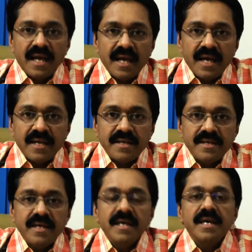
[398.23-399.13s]
and
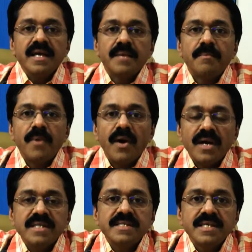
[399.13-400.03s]
a
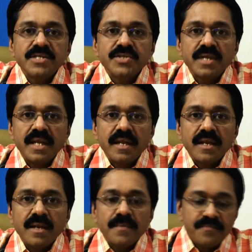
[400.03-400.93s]
bolus insulin
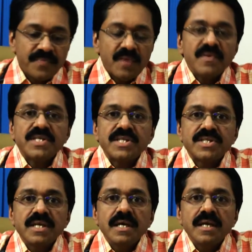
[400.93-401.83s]
which
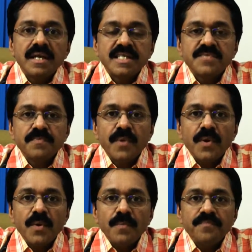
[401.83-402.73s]
is
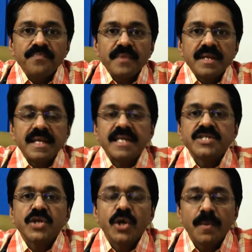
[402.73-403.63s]
Lispro, that
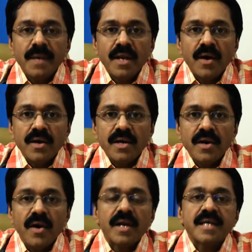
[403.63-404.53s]
is Humalog,
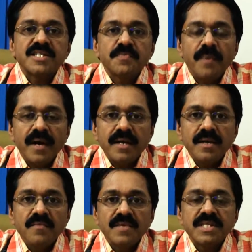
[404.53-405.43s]
or
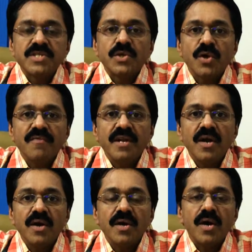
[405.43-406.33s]
Aspart, which is
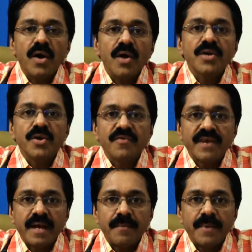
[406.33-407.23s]
Novolog or
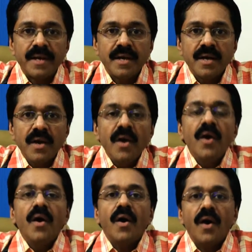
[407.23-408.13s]
Novorapid,
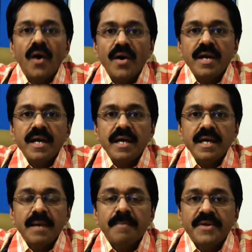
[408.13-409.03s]
or
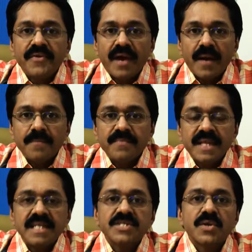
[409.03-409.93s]
Epidra,
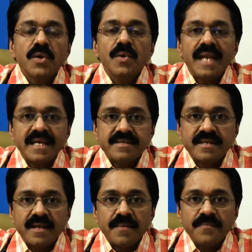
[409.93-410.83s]
that is
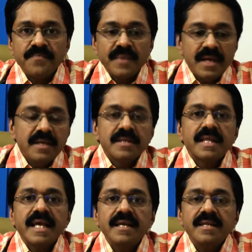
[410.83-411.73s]
Glulysin,
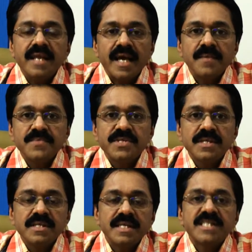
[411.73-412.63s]
3
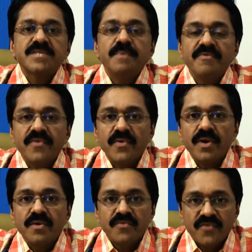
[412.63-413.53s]
times just
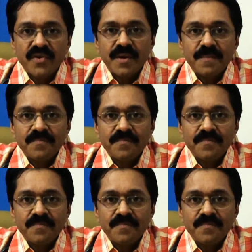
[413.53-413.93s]
before food.